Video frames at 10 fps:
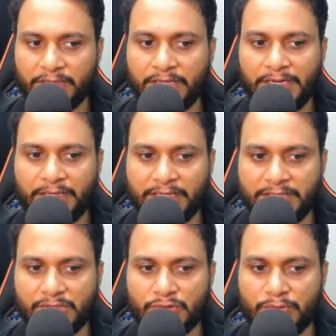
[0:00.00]
The correct
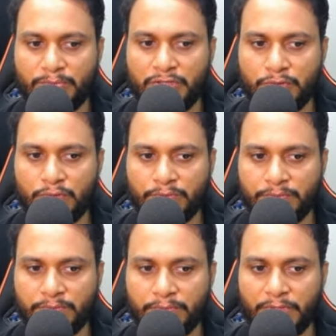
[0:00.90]
answer should be 2,
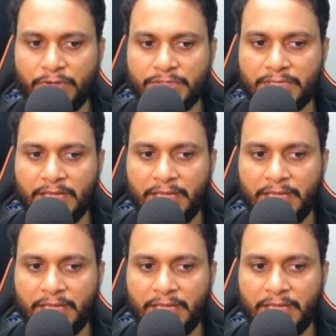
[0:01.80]
because